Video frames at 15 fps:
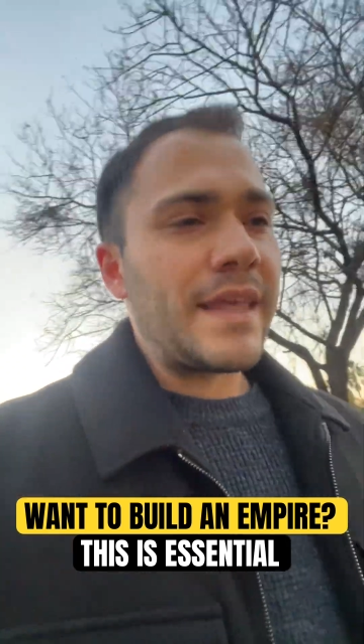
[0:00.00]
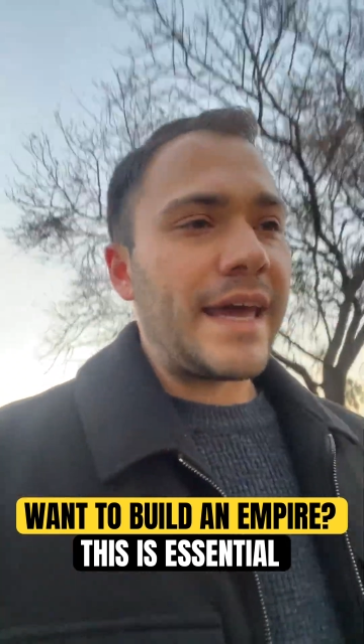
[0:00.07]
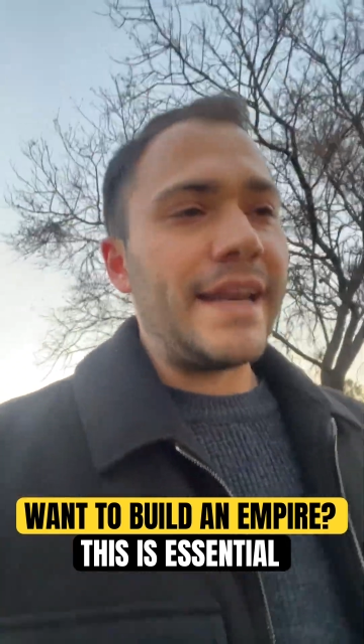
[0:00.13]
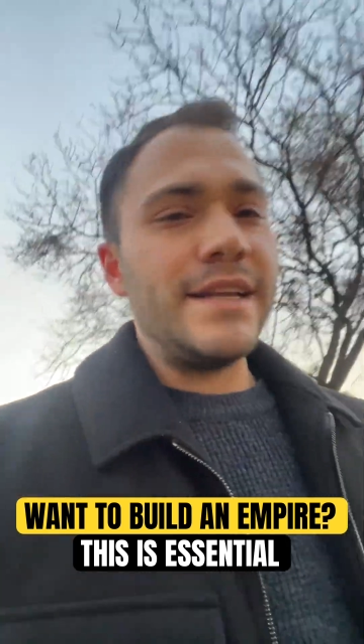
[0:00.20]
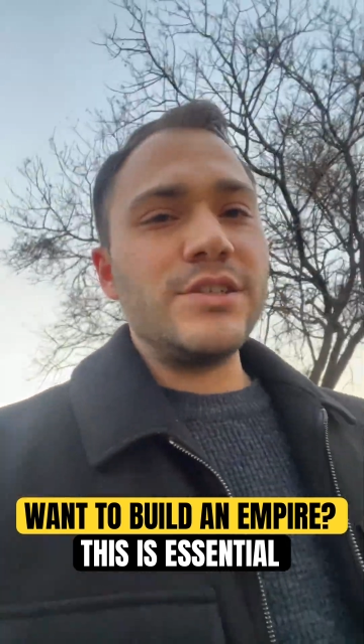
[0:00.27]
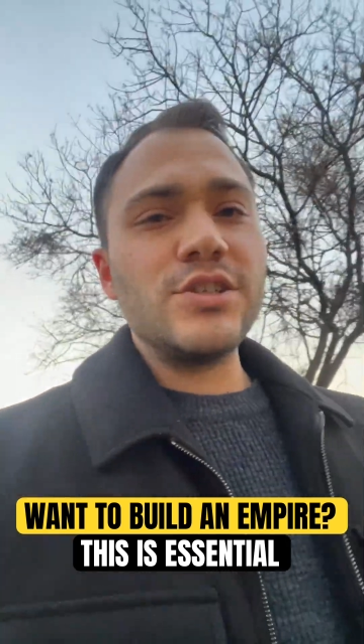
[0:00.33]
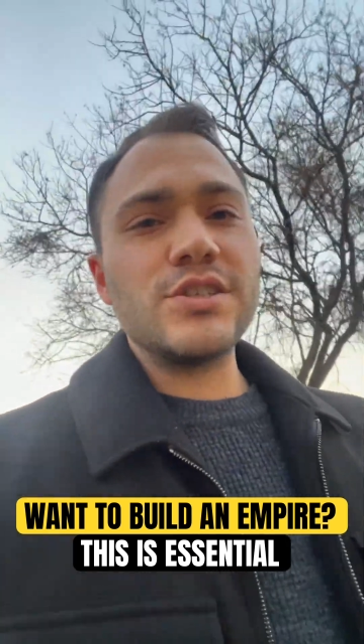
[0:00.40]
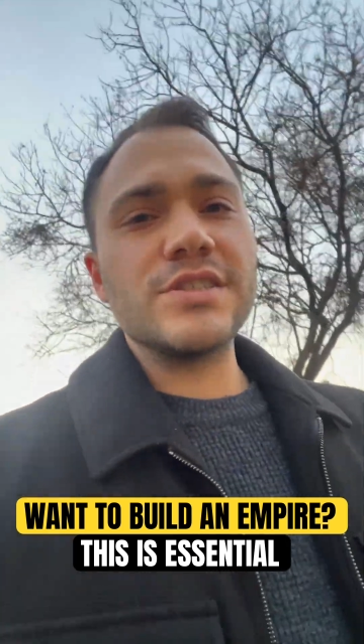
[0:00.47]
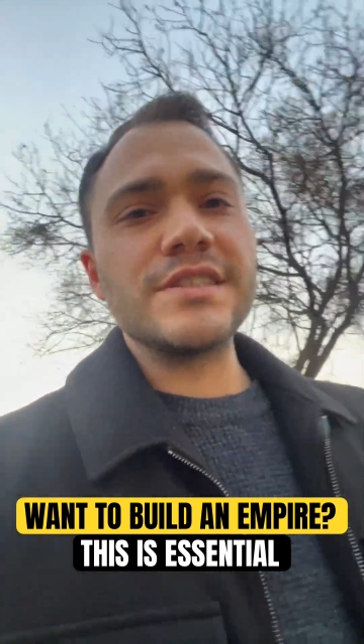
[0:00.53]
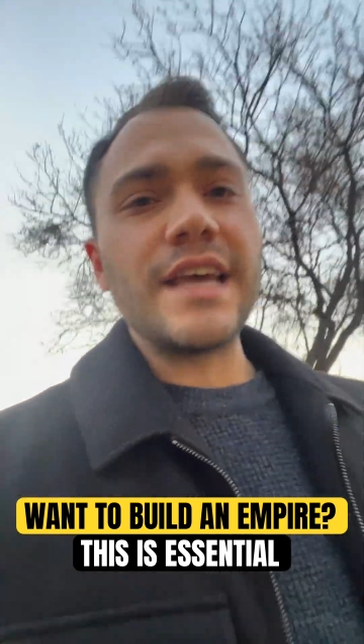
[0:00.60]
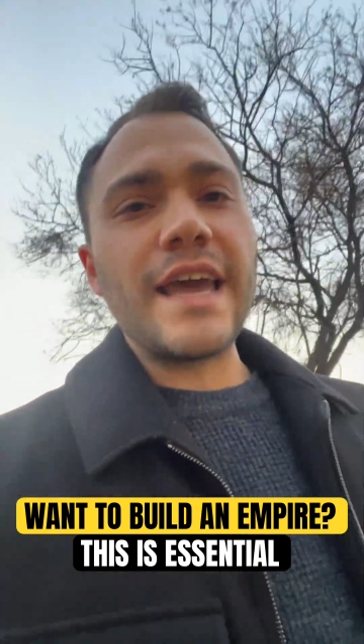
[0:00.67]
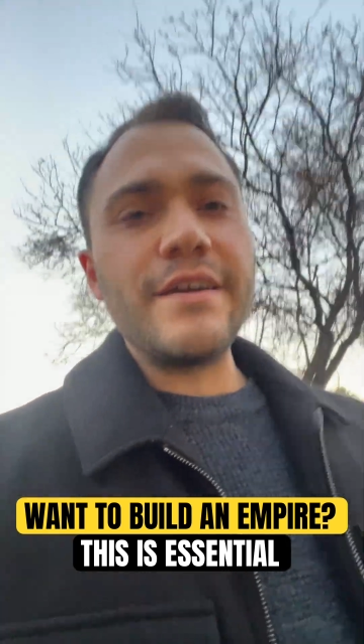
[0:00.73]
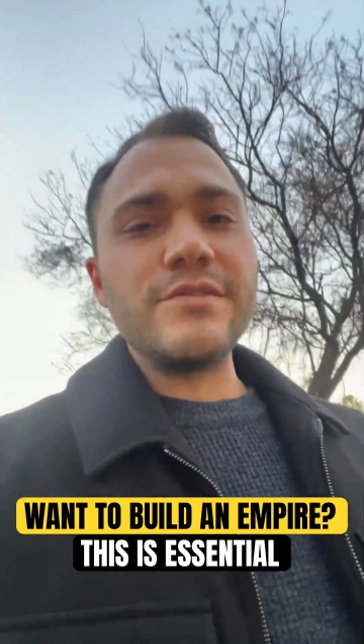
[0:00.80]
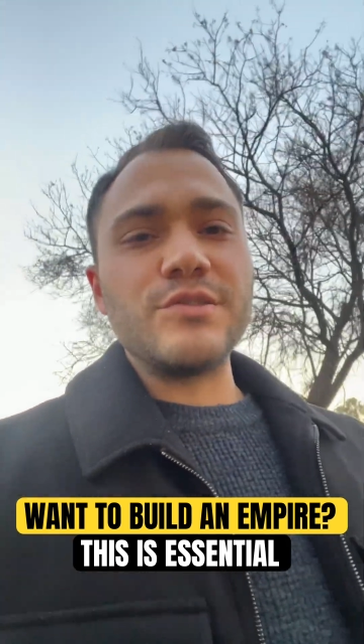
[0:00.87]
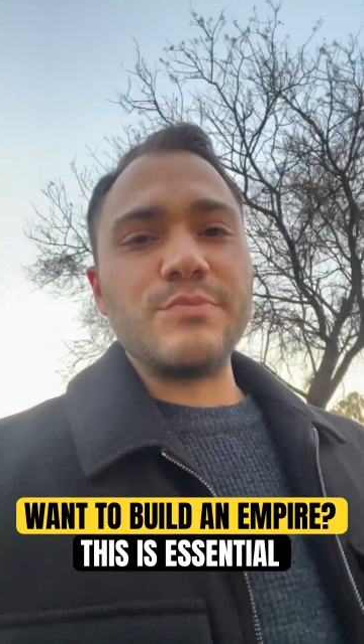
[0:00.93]
and it just
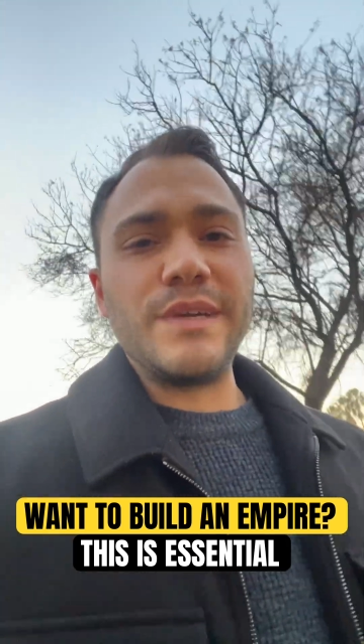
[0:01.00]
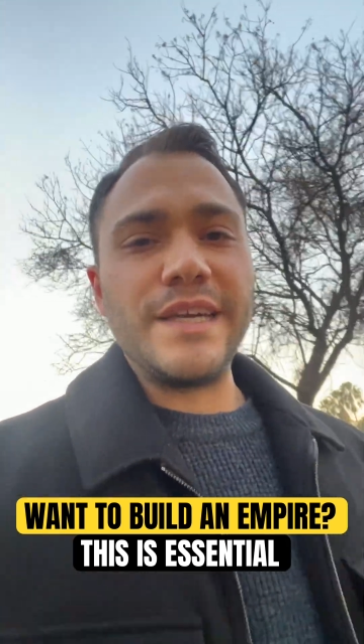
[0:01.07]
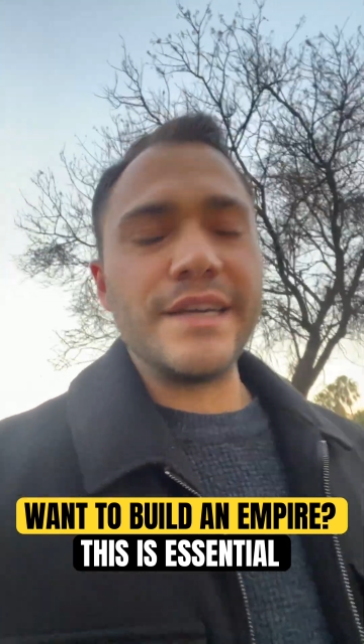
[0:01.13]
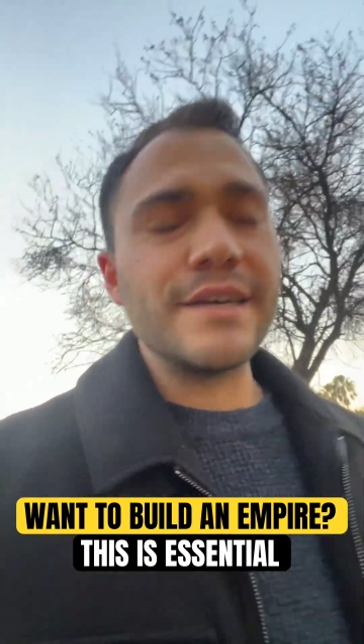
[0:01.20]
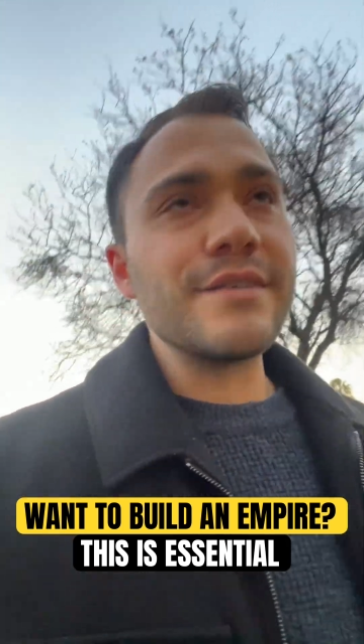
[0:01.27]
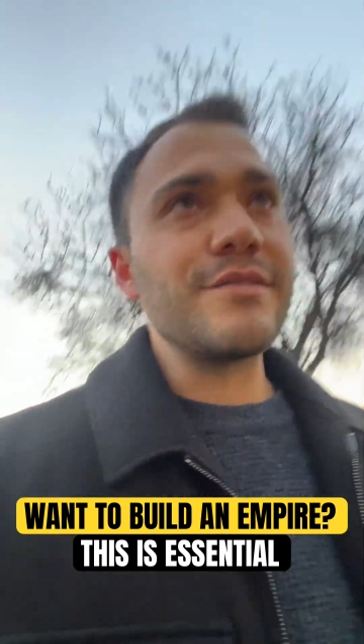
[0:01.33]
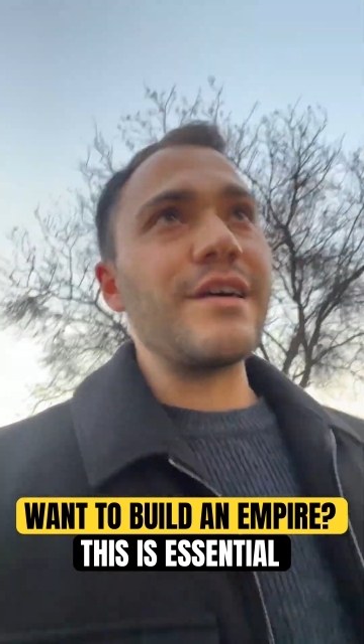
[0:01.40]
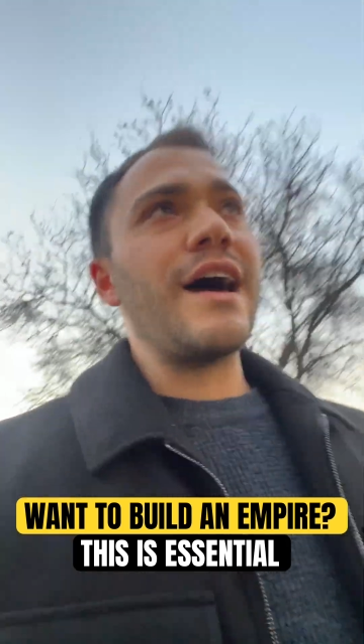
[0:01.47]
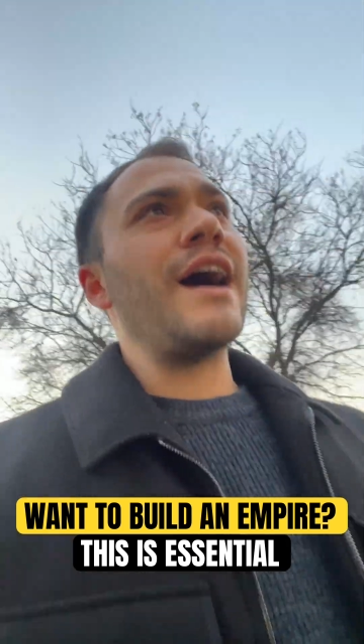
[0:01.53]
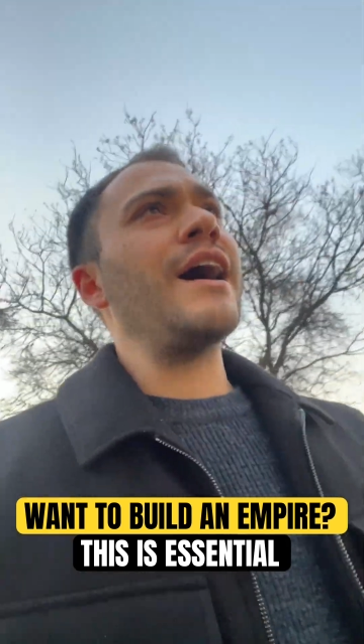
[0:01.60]
saves me the